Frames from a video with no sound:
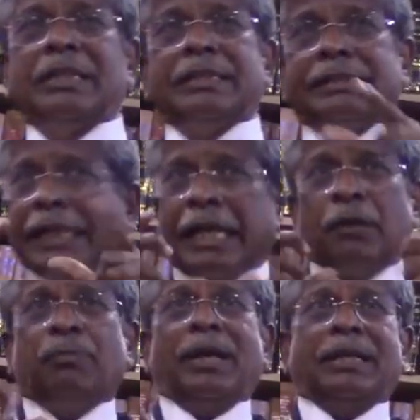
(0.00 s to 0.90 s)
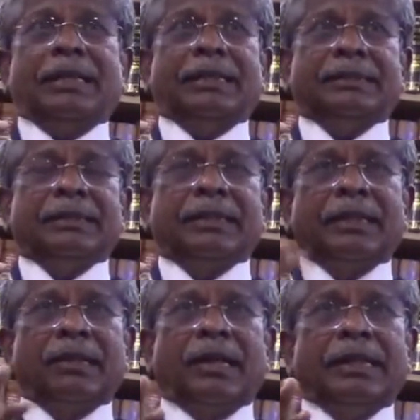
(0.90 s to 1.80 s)
Second part is
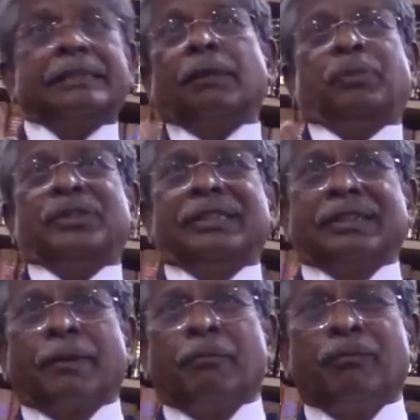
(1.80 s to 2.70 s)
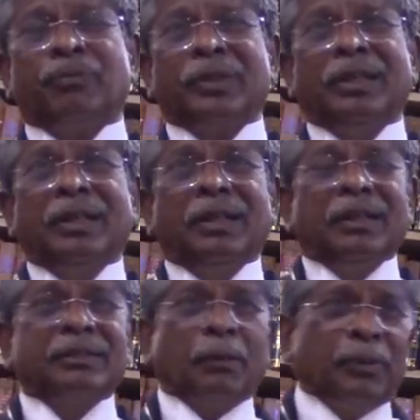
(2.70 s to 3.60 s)
regarding supposition.
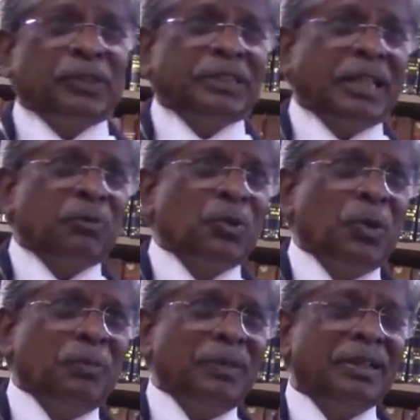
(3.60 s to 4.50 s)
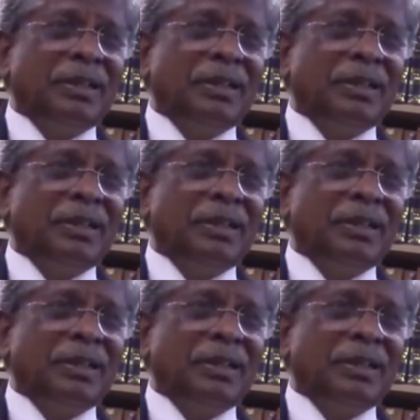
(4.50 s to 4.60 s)
Supposition of whom?